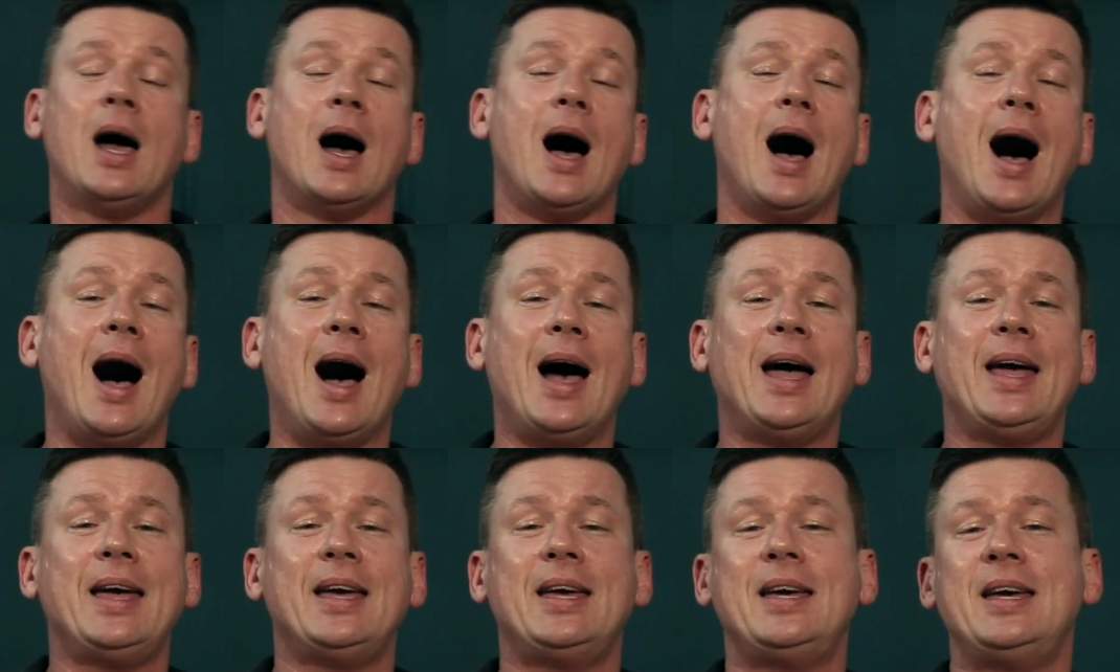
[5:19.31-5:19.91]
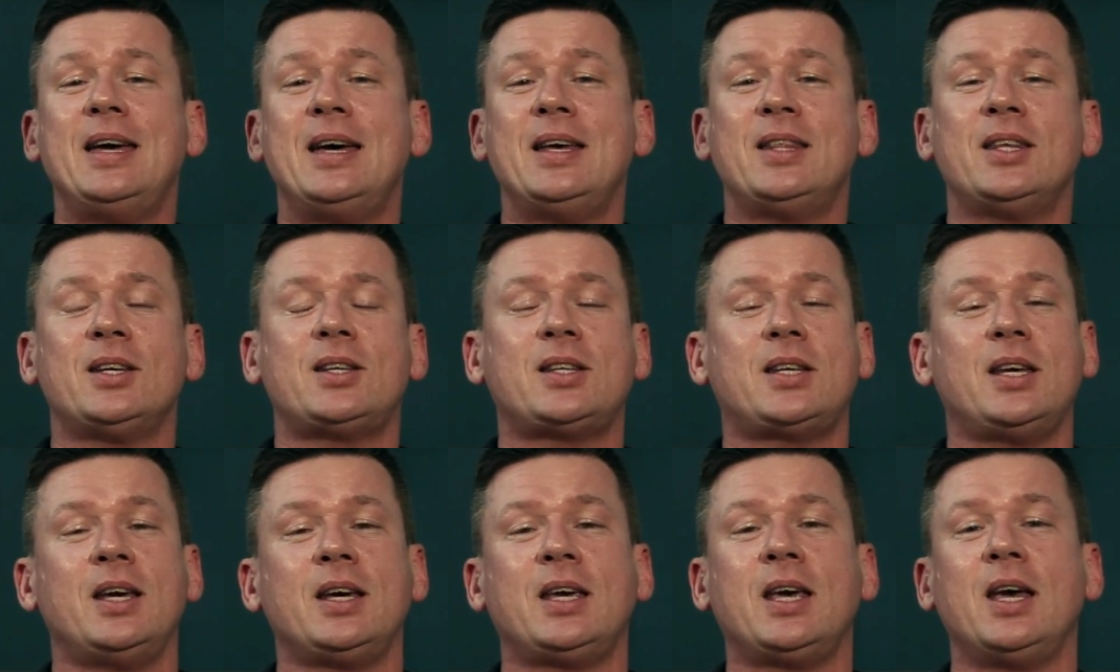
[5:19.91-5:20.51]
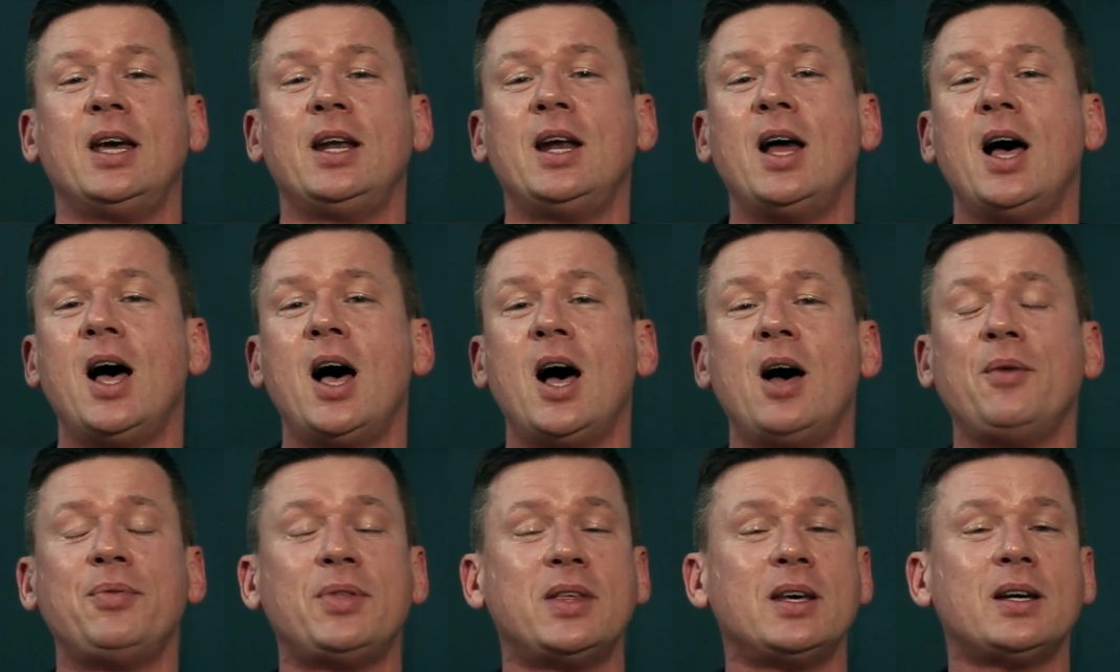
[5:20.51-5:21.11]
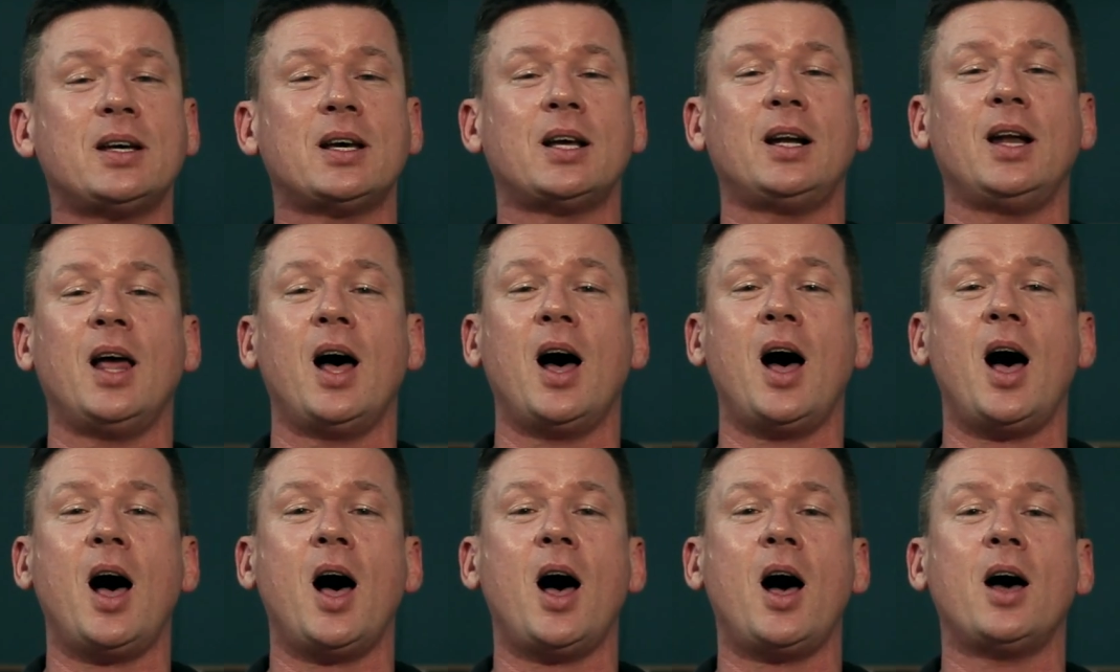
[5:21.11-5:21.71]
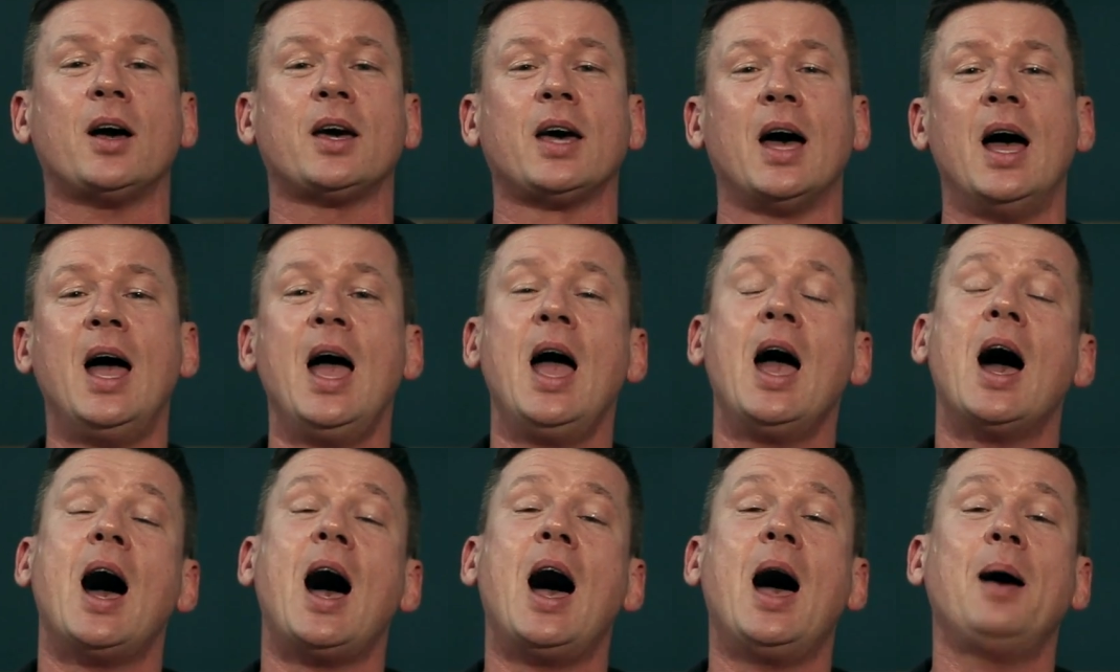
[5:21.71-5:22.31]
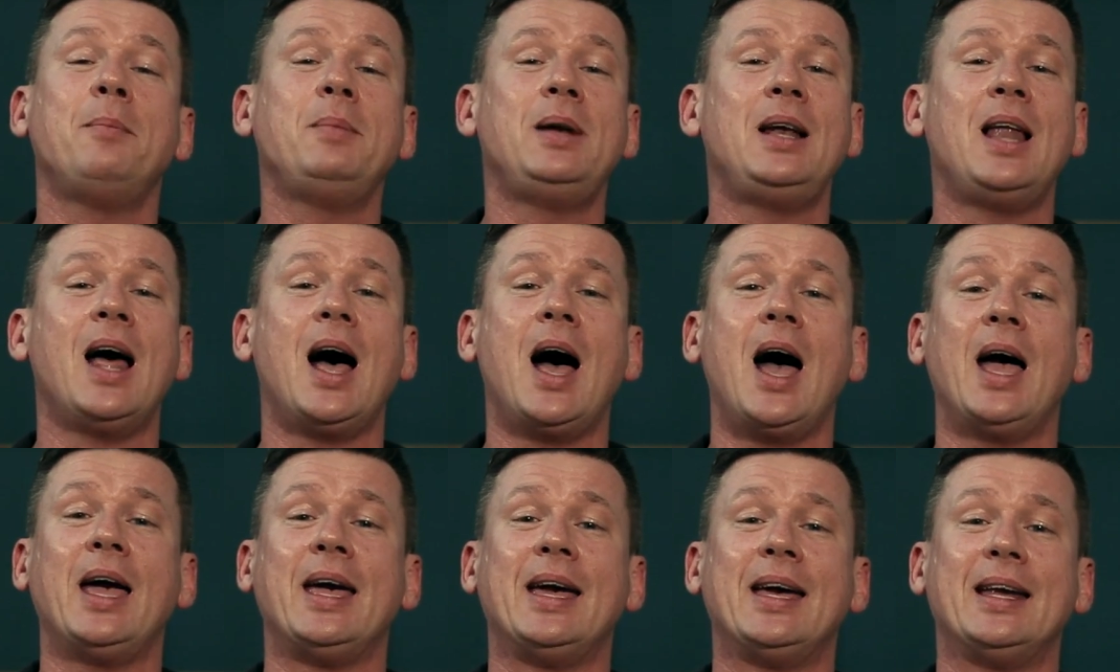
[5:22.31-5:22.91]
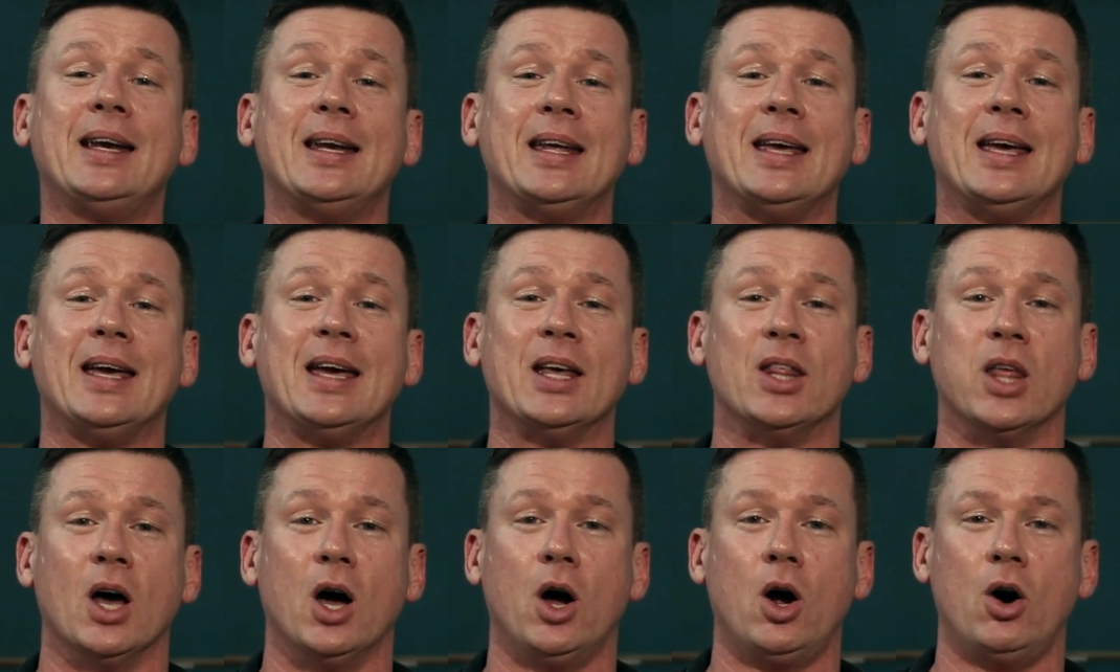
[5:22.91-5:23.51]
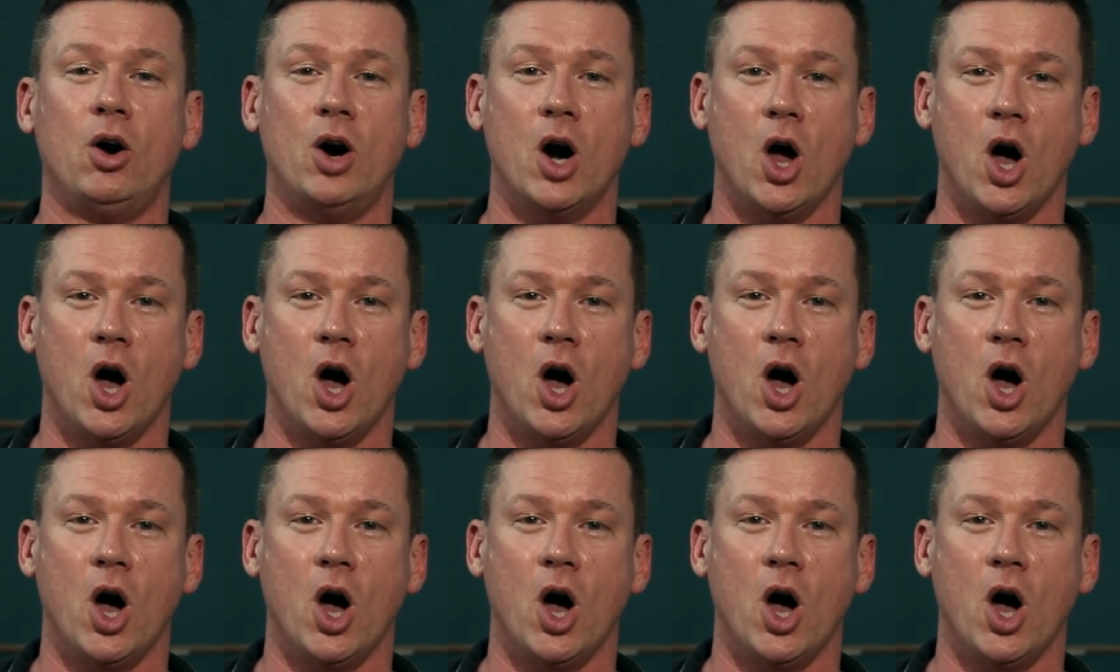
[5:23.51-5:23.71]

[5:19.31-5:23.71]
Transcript: I hear the ticking of the clock, I'm lying here,